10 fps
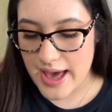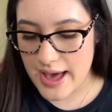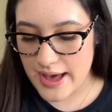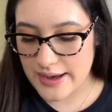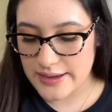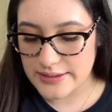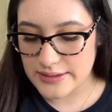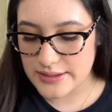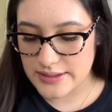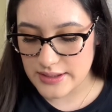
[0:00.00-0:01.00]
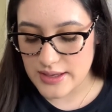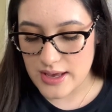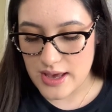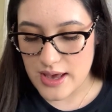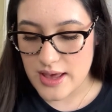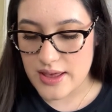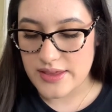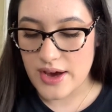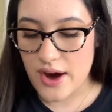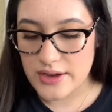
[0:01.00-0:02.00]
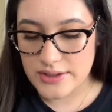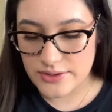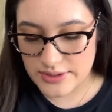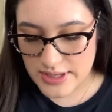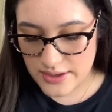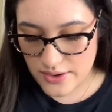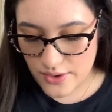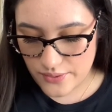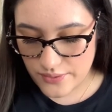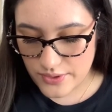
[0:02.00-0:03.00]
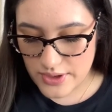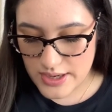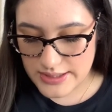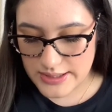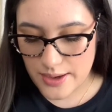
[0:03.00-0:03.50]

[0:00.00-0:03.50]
And they also sent over some